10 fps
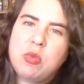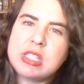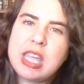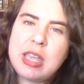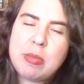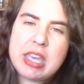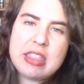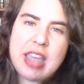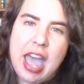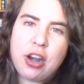was
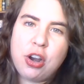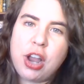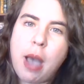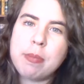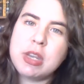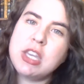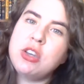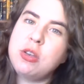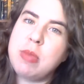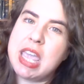claiming that her company
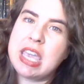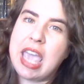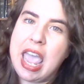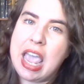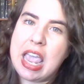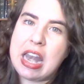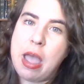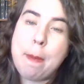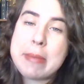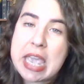could make an
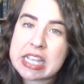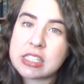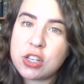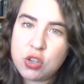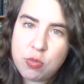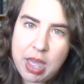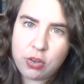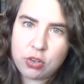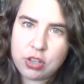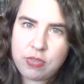amazing new
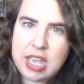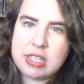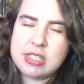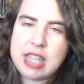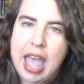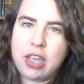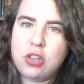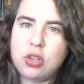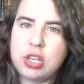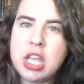medical device that
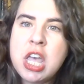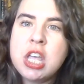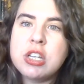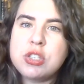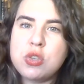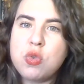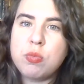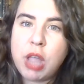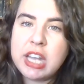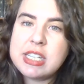could do
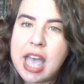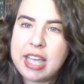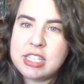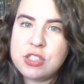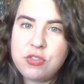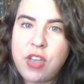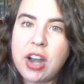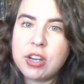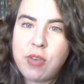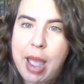blood tests
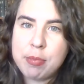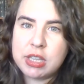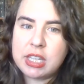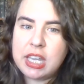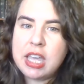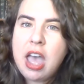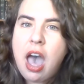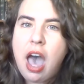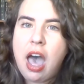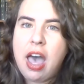very rapidly.
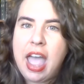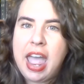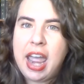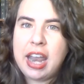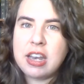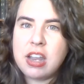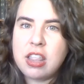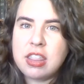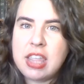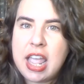And
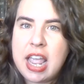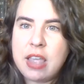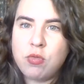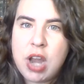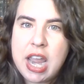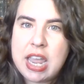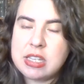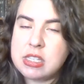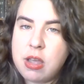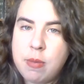they
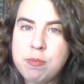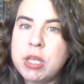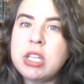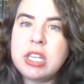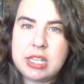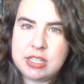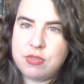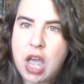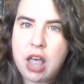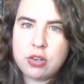raised billions
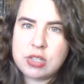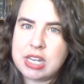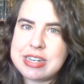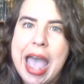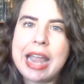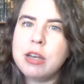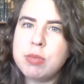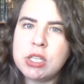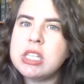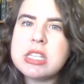of dollars, like $9
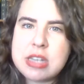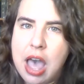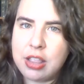billion,